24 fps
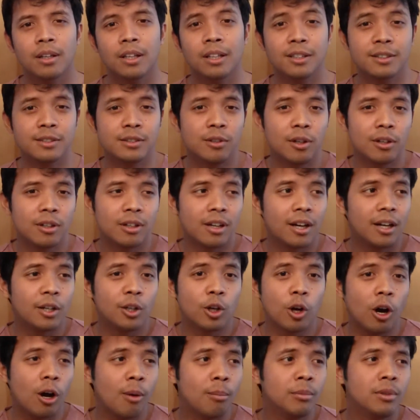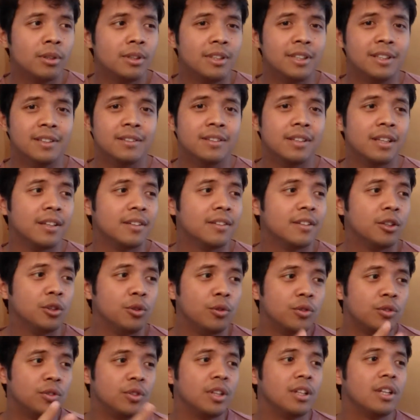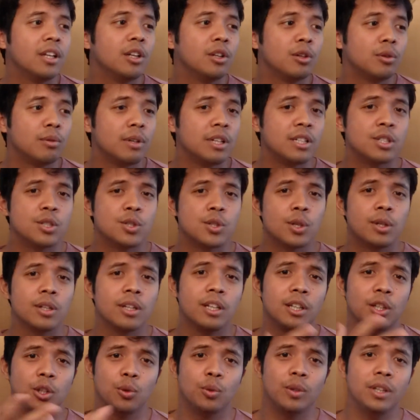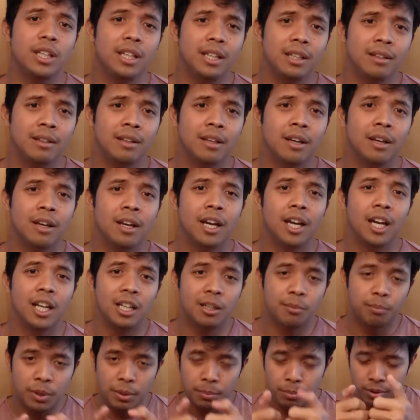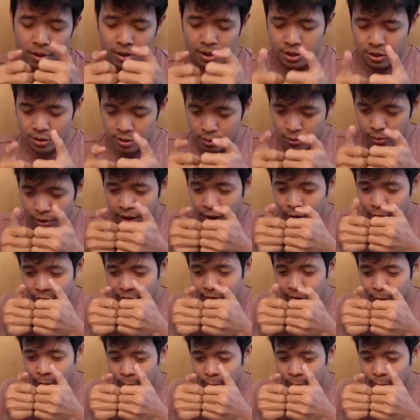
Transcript: It's not uncommon these days that you sit at a restaurant and you eat, and then people are just looking at their